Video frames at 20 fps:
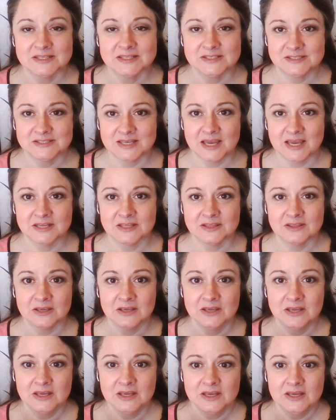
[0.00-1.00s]
that
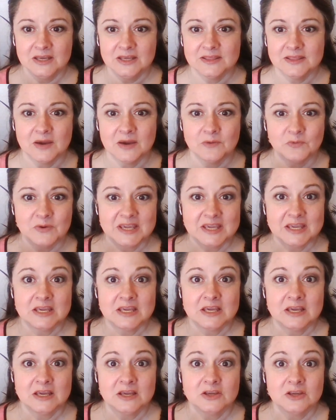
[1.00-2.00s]
we use, even
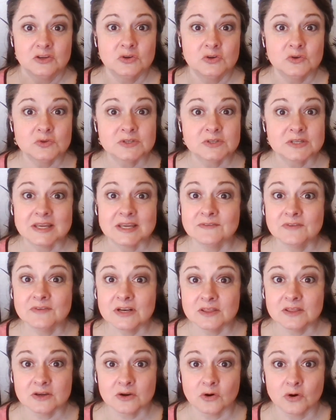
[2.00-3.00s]
in the corporate world, we
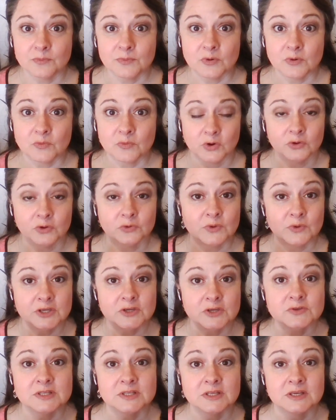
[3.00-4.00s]
use the competitive
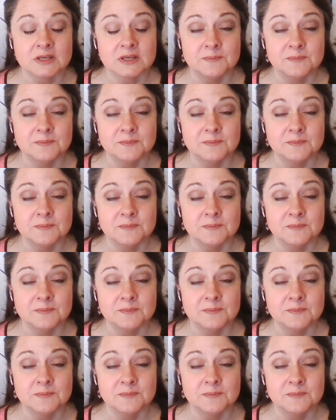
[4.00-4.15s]
mindset.